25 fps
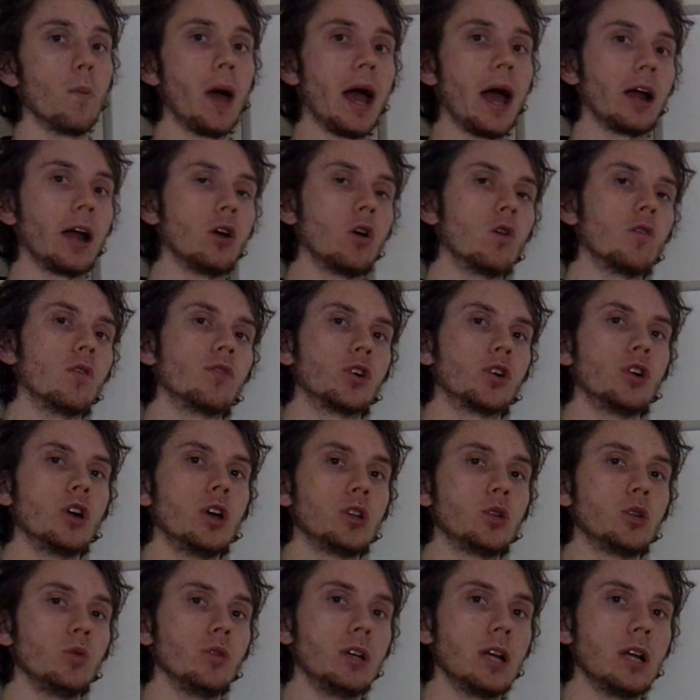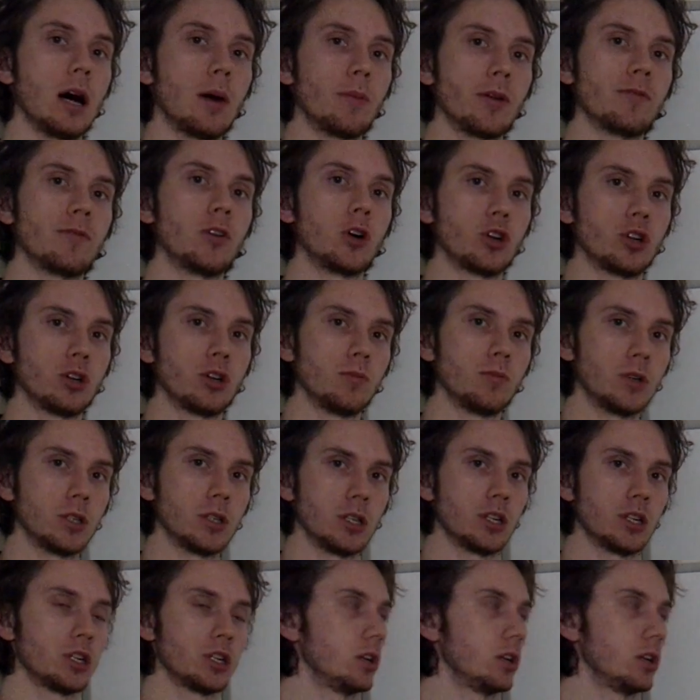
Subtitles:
over to the dominant function position,